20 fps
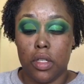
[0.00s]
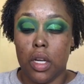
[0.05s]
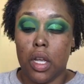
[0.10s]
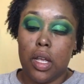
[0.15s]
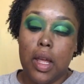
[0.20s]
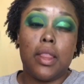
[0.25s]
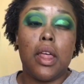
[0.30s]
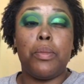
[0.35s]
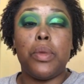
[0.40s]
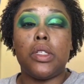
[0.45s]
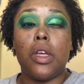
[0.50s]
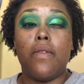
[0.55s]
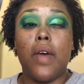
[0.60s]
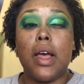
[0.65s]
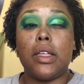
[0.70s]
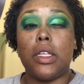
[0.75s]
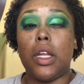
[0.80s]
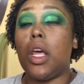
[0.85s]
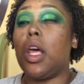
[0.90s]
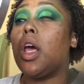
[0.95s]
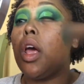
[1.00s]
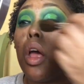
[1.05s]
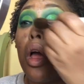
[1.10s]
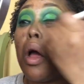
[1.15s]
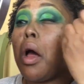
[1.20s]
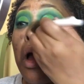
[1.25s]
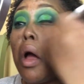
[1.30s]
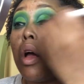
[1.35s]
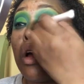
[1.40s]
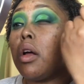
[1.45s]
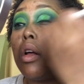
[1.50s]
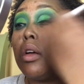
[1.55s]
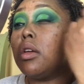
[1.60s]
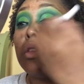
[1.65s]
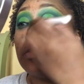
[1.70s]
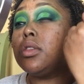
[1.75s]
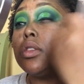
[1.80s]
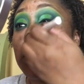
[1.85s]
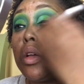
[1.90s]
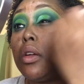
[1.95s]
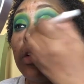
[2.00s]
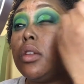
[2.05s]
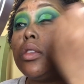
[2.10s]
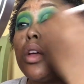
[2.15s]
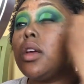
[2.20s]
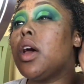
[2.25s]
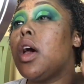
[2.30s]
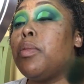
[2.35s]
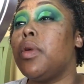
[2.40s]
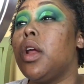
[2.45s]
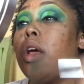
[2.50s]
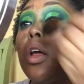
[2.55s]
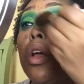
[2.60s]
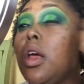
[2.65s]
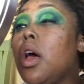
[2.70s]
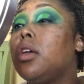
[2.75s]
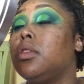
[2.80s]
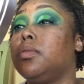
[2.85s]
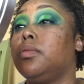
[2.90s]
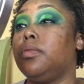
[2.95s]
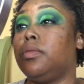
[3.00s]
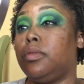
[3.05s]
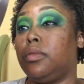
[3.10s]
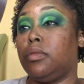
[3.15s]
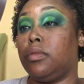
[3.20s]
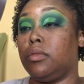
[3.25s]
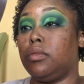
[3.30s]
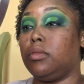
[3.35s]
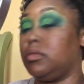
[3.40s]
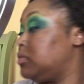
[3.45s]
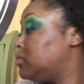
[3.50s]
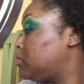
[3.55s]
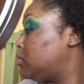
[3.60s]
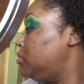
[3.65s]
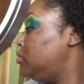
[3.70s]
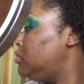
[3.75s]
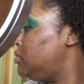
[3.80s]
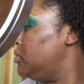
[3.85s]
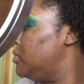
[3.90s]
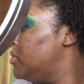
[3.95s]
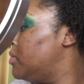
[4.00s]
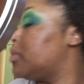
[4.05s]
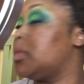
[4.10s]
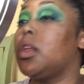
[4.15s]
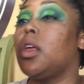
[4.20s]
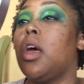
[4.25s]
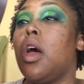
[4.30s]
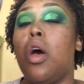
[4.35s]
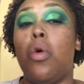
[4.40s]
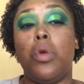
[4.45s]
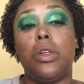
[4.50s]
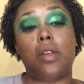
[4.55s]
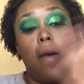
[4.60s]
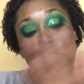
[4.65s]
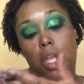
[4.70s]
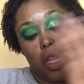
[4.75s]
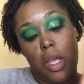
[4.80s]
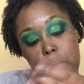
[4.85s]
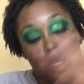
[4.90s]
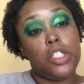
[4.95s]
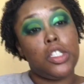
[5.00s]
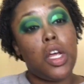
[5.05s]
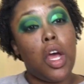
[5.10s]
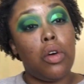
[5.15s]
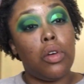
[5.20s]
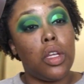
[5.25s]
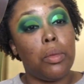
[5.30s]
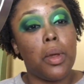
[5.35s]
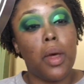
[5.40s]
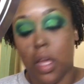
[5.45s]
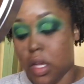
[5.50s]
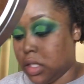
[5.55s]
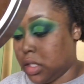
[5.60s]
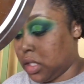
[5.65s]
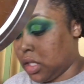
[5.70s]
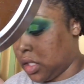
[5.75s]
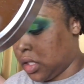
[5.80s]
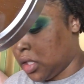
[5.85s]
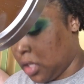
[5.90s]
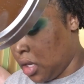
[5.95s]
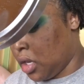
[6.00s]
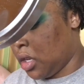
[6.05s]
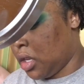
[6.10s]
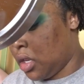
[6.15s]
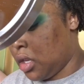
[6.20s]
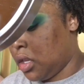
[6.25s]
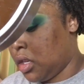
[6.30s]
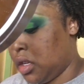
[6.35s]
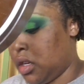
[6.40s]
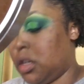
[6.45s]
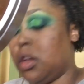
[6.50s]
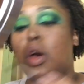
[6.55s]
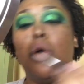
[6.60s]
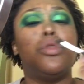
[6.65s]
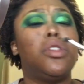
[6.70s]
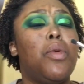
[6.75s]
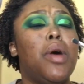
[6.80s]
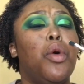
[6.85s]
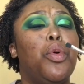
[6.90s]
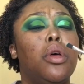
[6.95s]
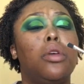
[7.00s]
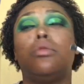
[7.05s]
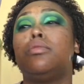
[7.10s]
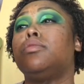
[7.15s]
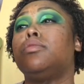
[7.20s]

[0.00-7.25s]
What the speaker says: that I always use, and I just packed that right on top. I really did the gradient underneath just to give it a little bit more